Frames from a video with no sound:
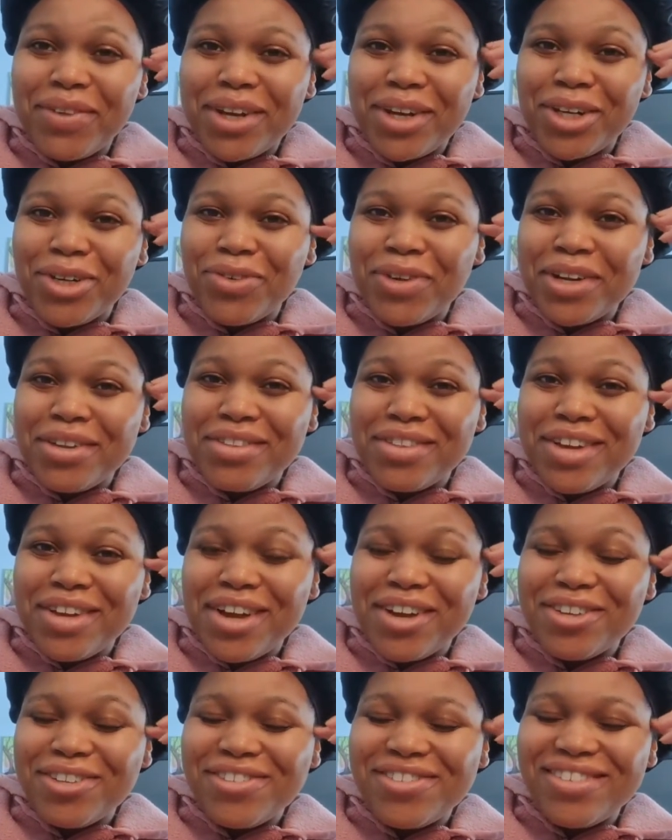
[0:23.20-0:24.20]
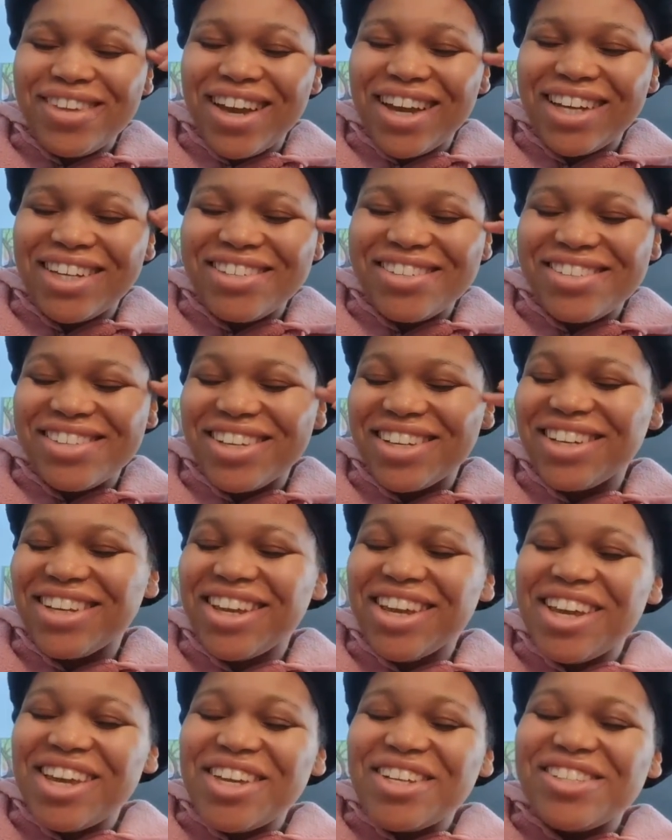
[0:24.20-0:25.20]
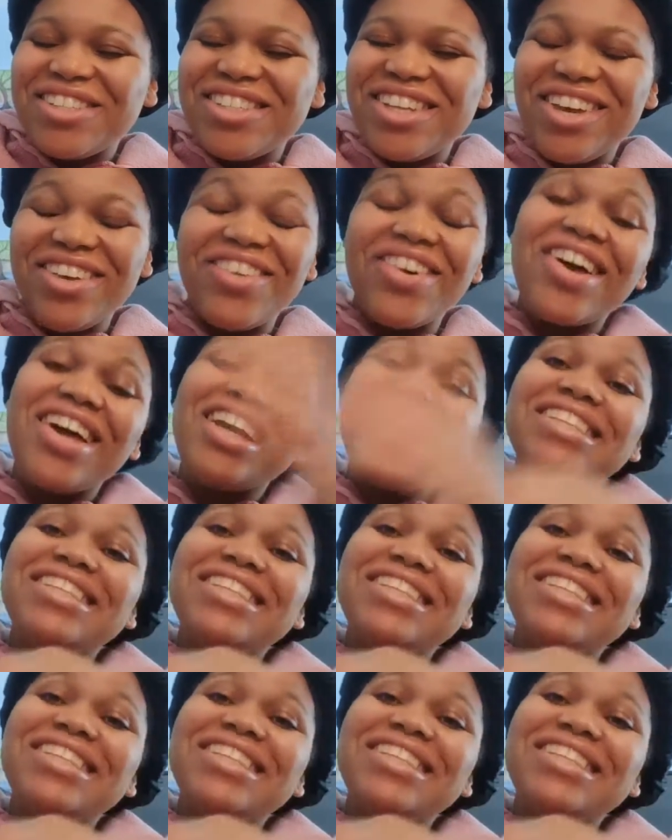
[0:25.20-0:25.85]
would I do anything else? Honestly. So,